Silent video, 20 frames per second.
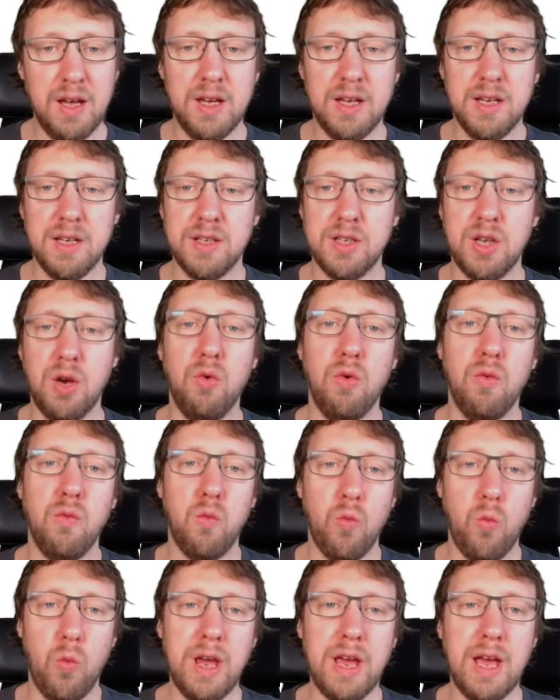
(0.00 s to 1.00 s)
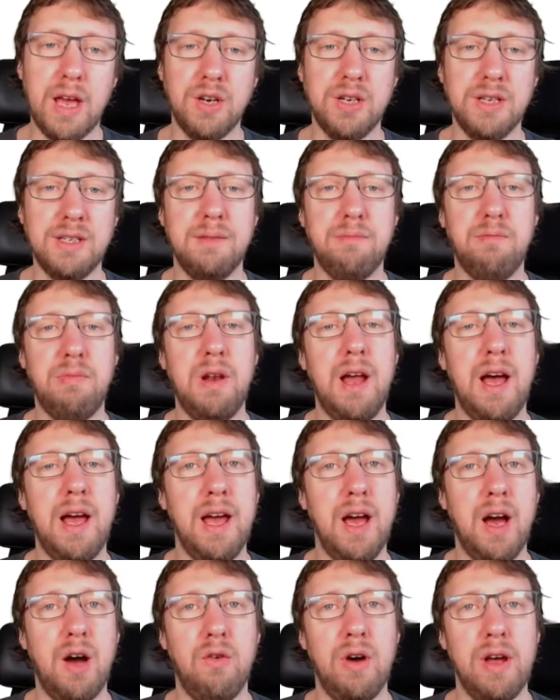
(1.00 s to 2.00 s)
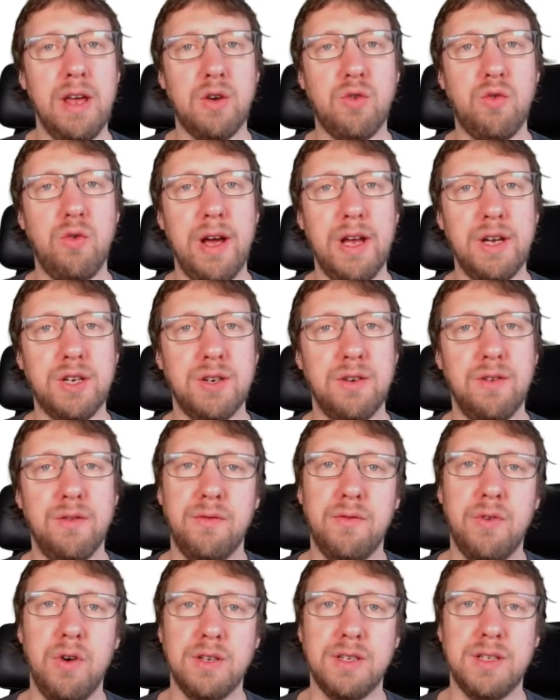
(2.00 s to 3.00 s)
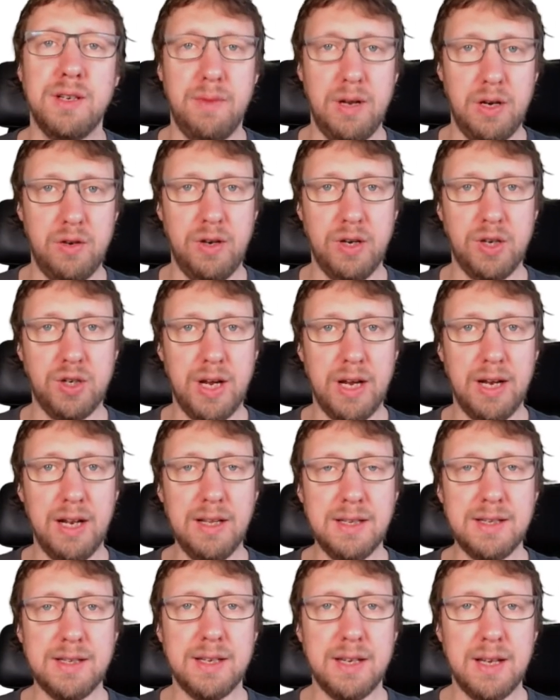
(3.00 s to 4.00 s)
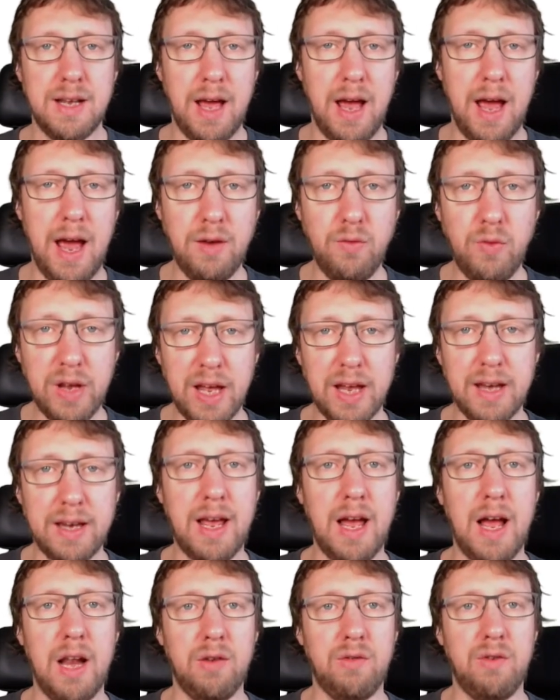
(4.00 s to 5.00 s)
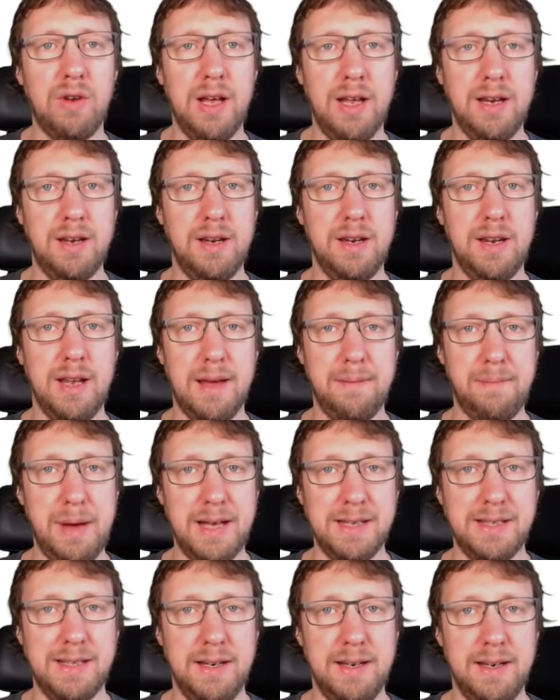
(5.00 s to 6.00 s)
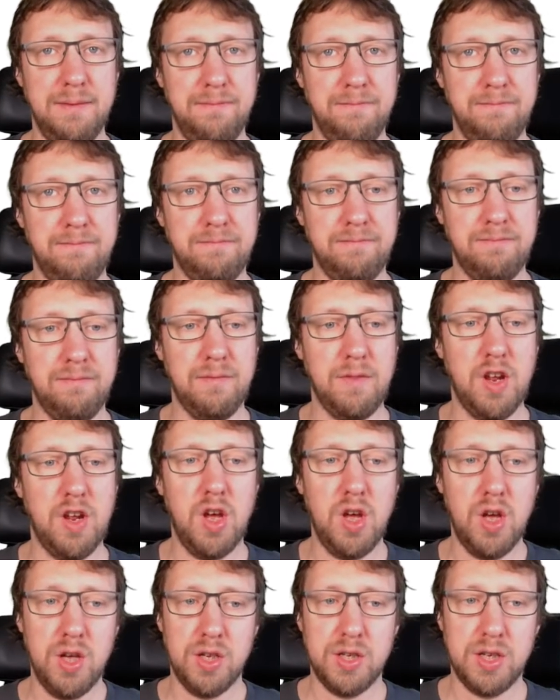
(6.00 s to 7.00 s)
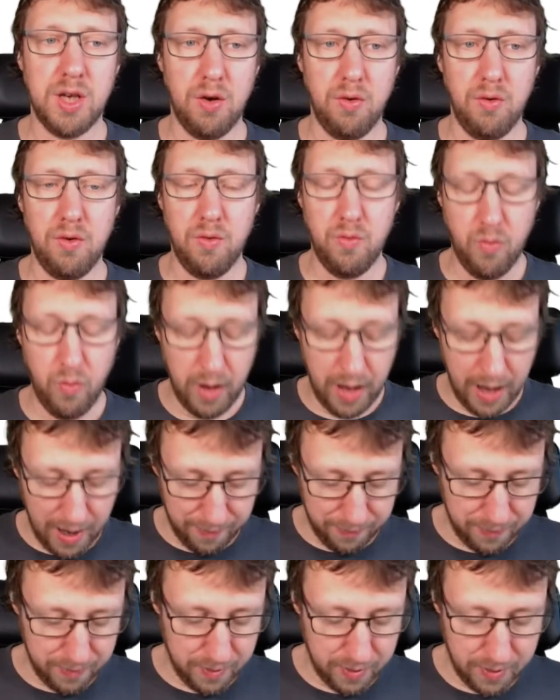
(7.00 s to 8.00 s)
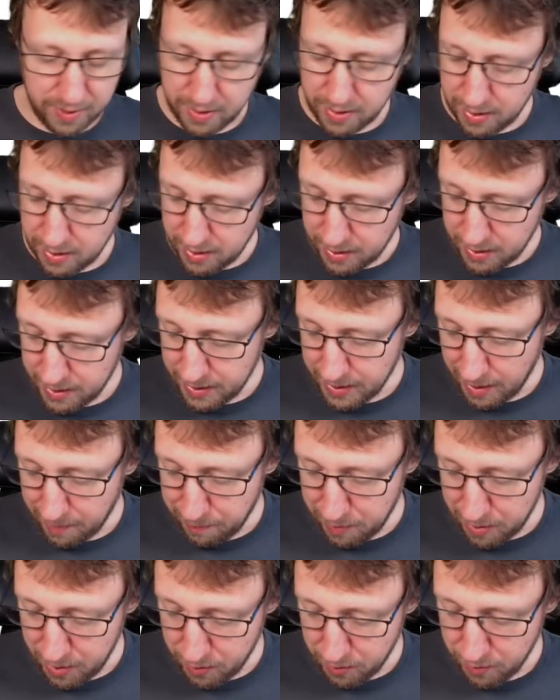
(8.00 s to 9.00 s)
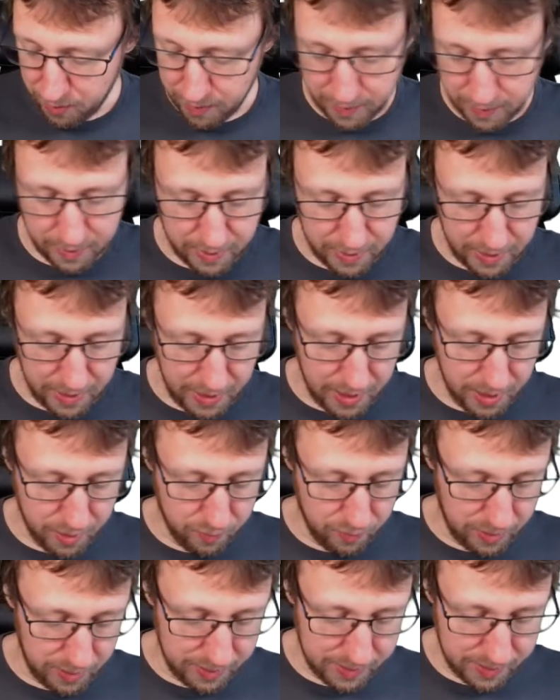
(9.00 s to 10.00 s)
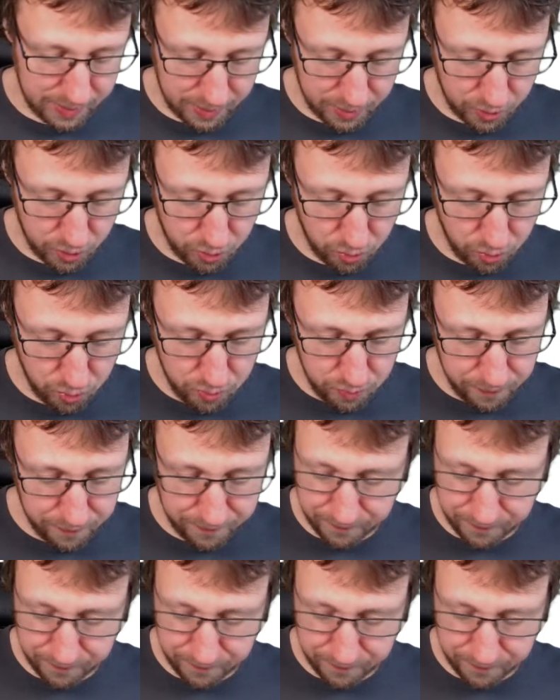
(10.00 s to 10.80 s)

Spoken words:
So we can just apply our equation for symmetric channels and we can calculate the capacity. So we have W equals 2,